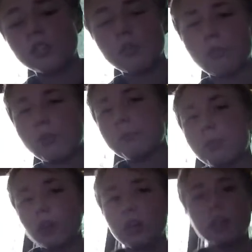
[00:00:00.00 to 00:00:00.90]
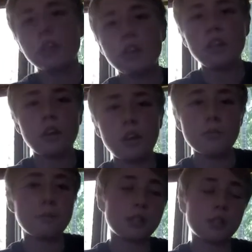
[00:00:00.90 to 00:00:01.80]
the rim part.
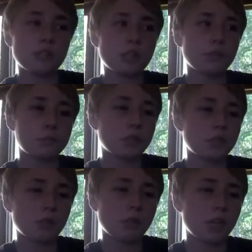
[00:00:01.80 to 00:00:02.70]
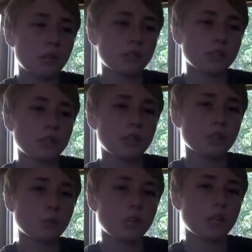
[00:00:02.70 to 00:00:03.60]
I've been doing that for 2 hours
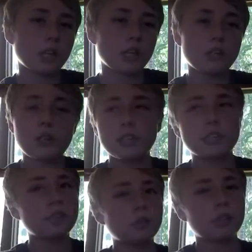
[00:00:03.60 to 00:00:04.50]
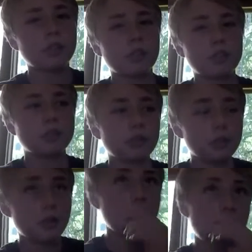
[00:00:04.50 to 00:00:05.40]
last week and I still didn't get it,
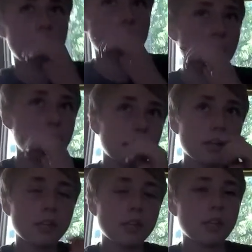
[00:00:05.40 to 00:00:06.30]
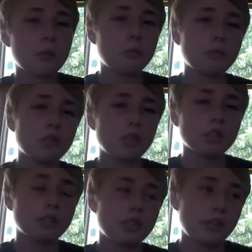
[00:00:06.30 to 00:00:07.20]
so maybe I can get that for you
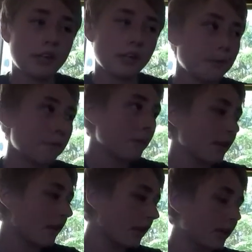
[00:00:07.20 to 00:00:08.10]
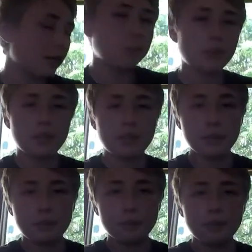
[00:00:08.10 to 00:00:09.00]
guys today and put that
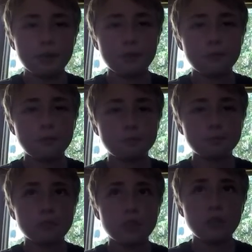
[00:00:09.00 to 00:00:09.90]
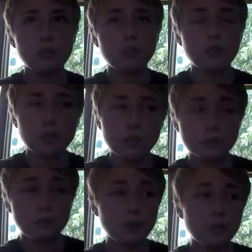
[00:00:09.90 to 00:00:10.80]
in the video. Not
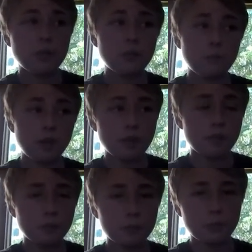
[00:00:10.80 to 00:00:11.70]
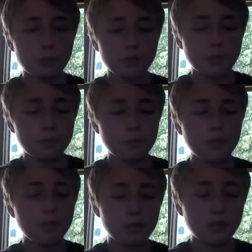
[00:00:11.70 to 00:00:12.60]
this one, but the flip everything
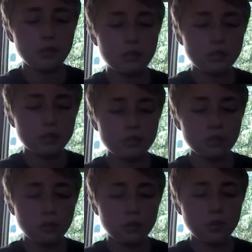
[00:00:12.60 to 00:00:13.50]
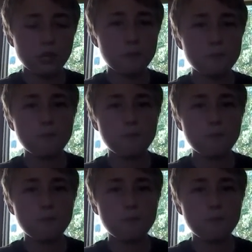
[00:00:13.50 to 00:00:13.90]
video. So yeah,